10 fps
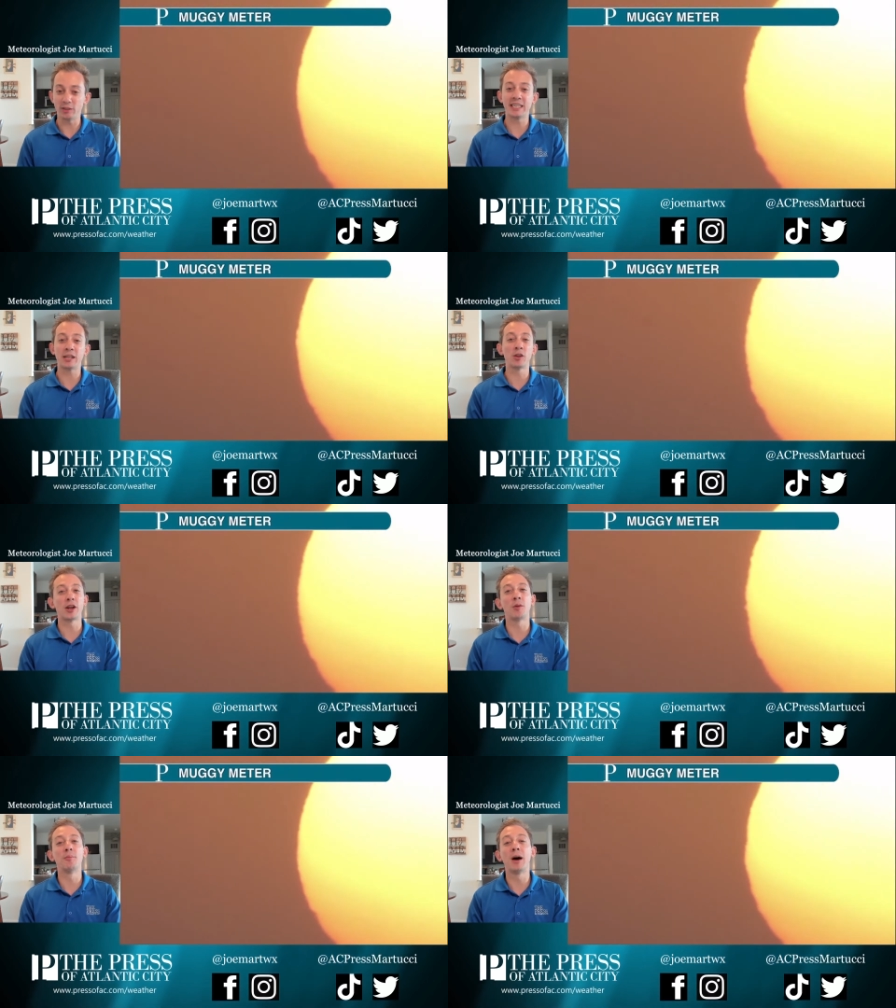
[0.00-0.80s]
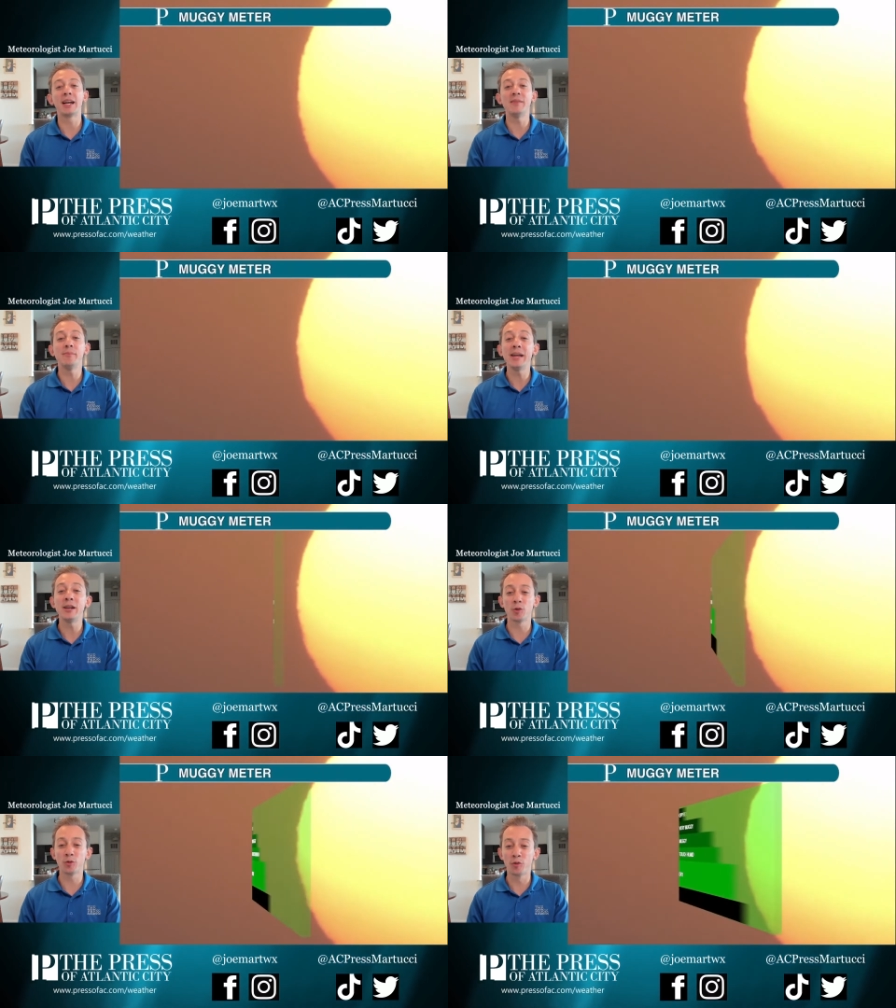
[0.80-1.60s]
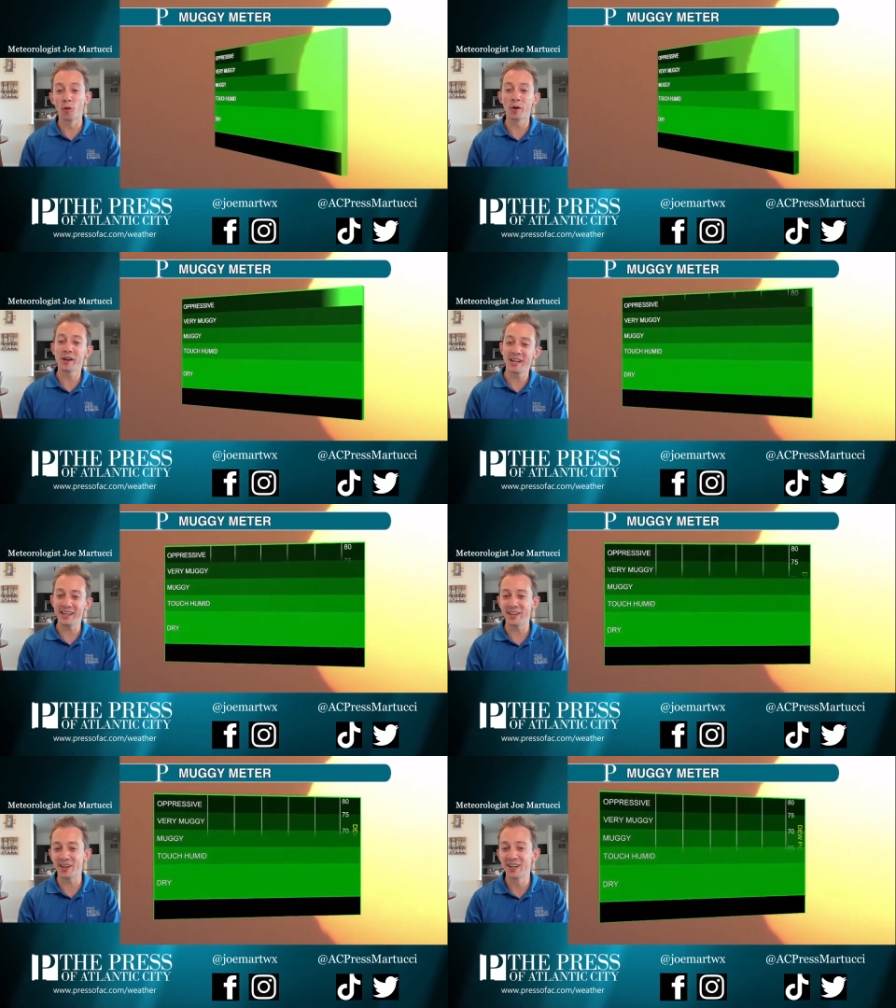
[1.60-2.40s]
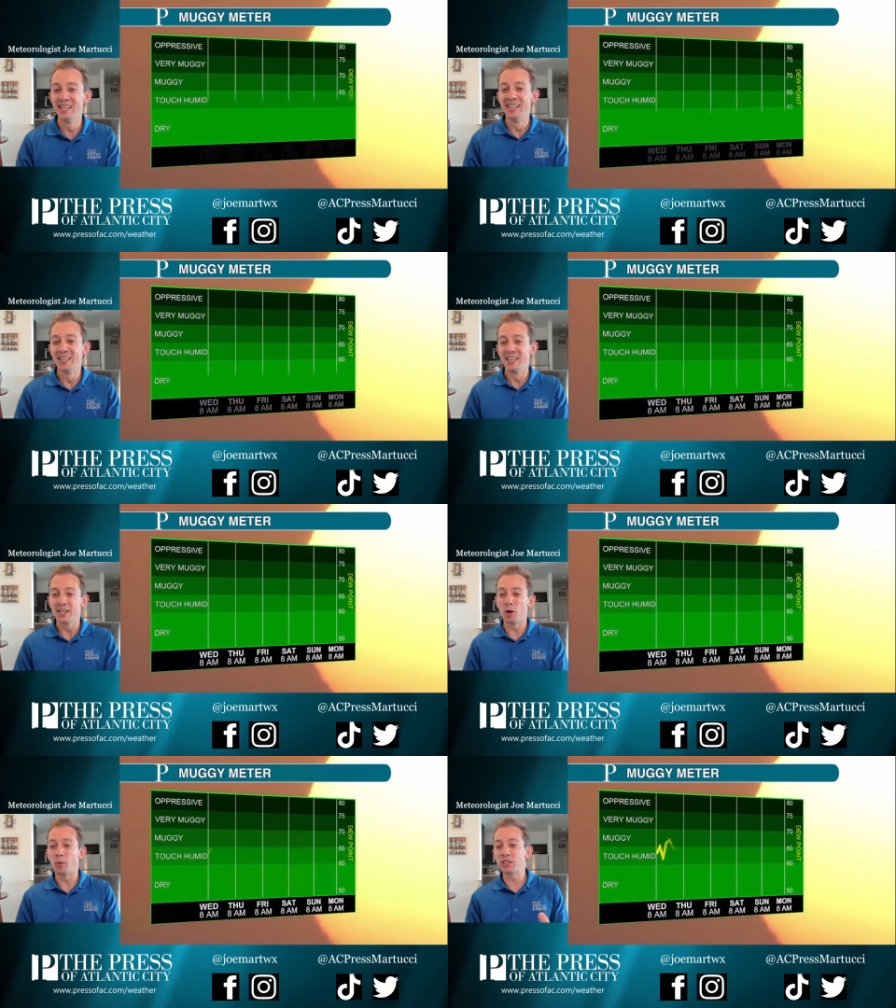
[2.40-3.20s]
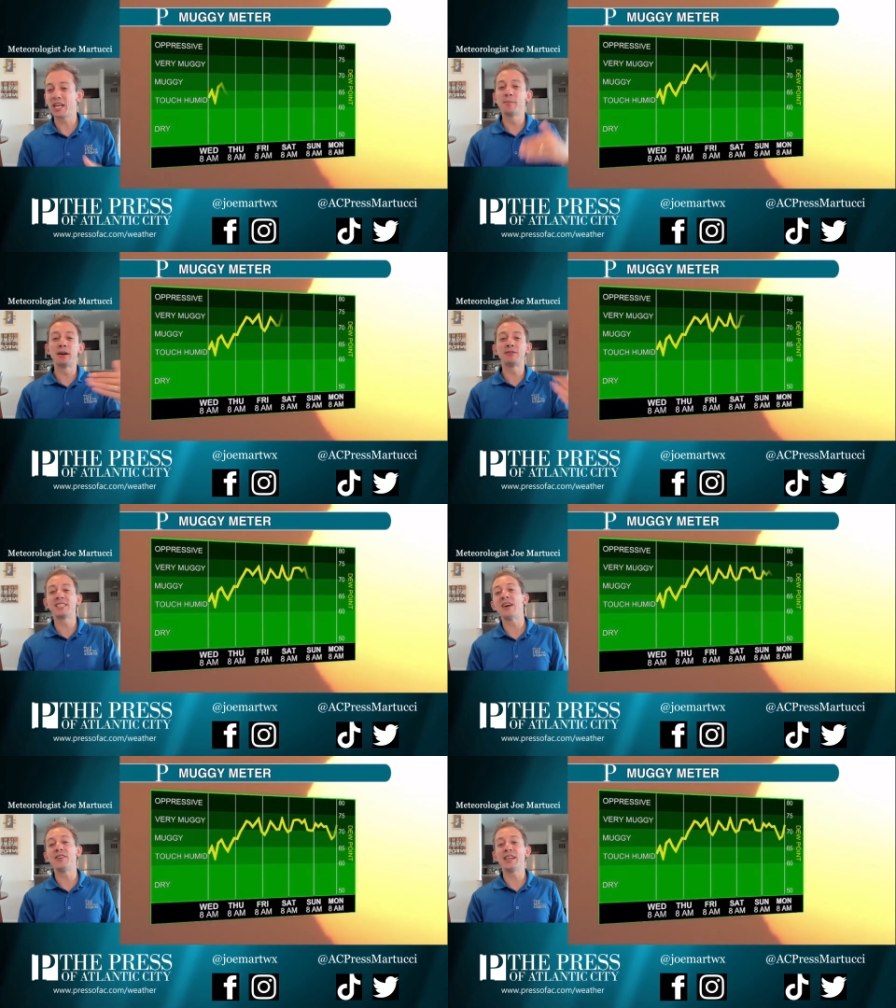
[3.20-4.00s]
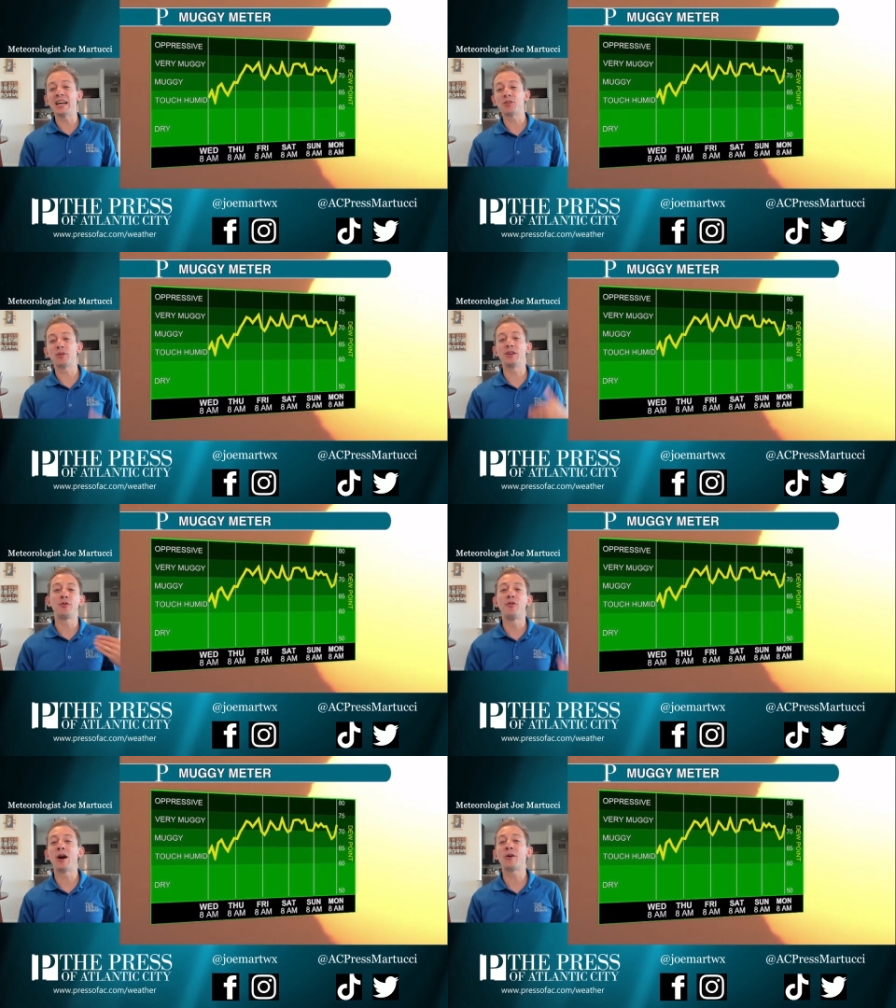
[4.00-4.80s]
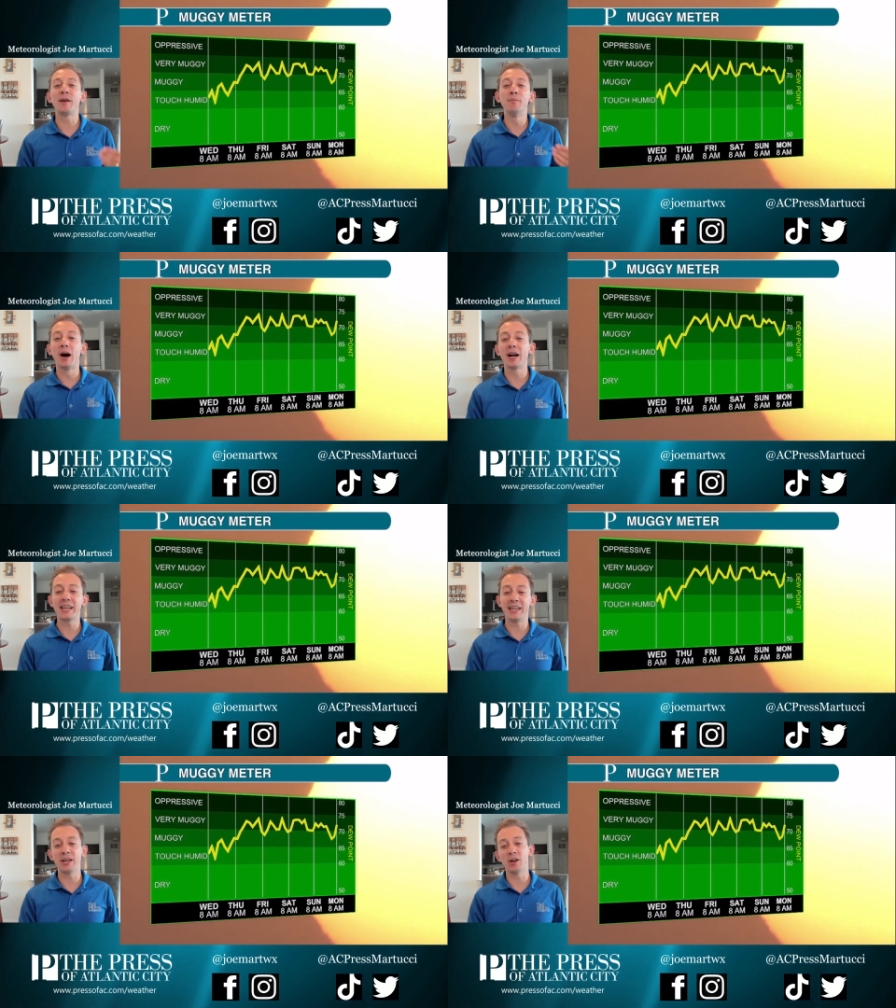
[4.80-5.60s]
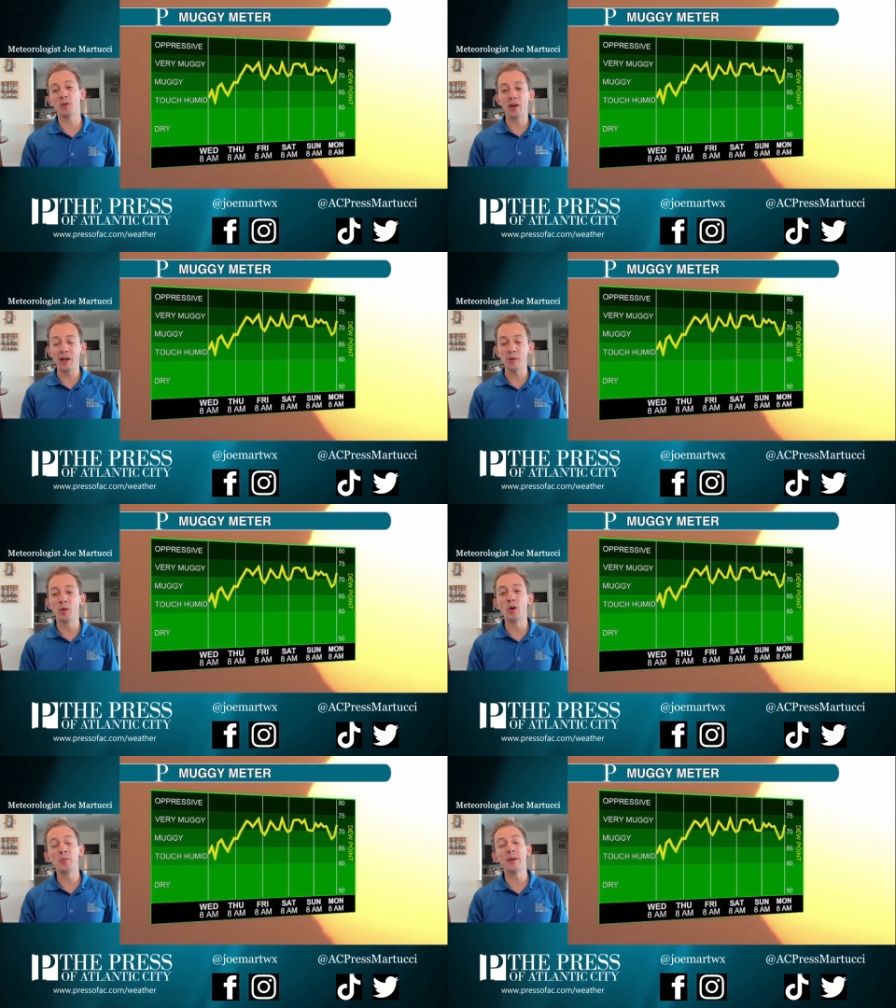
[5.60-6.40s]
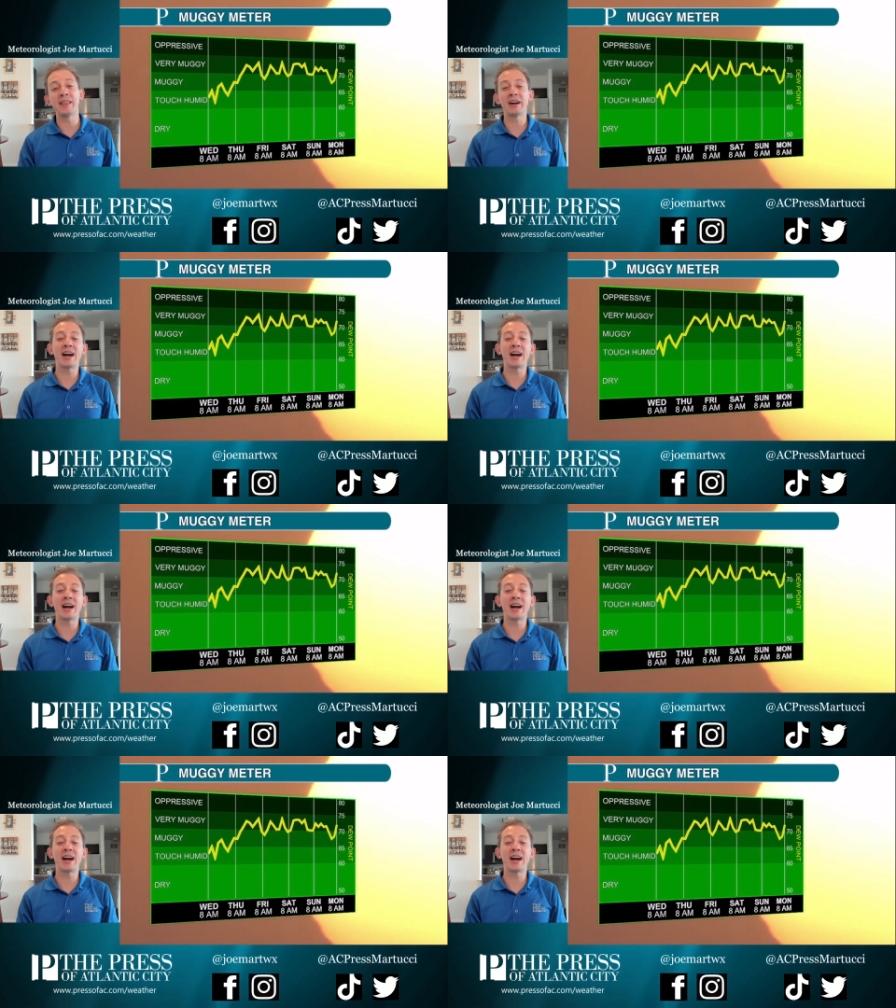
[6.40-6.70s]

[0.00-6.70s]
Let's take a look at our muggy meter for you here you know, once you get above 70, that's when it's very muggy here, and we will be there